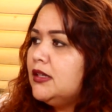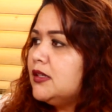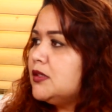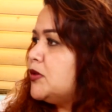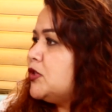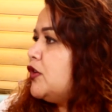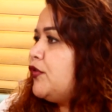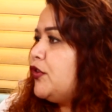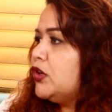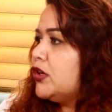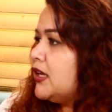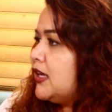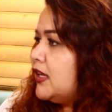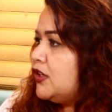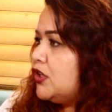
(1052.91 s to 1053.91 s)
especially if you're
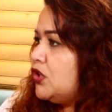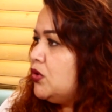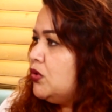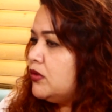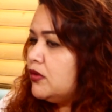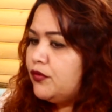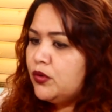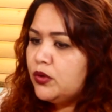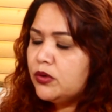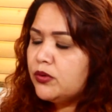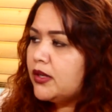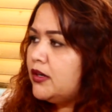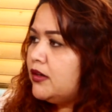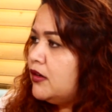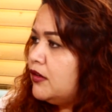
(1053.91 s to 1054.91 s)
looking at the youth, if you don't
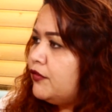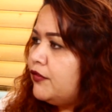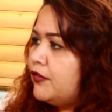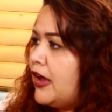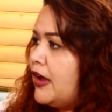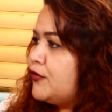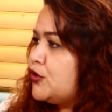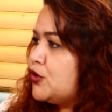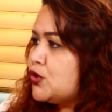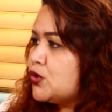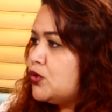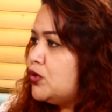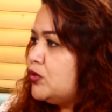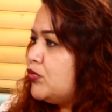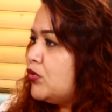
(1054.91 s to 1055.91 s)
get enough after
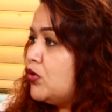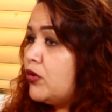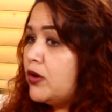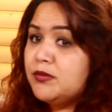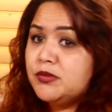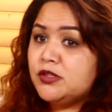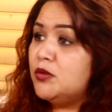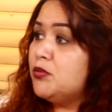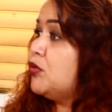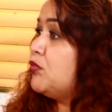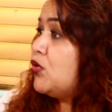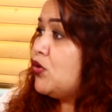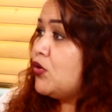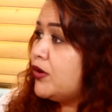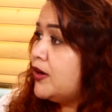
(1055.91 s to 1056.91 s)
school programs, summer
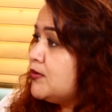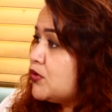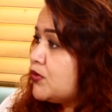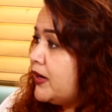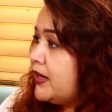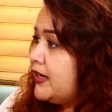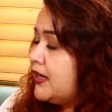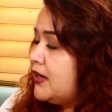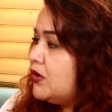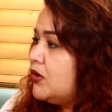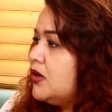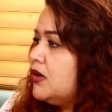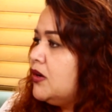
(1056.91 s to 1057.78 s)
programs right now,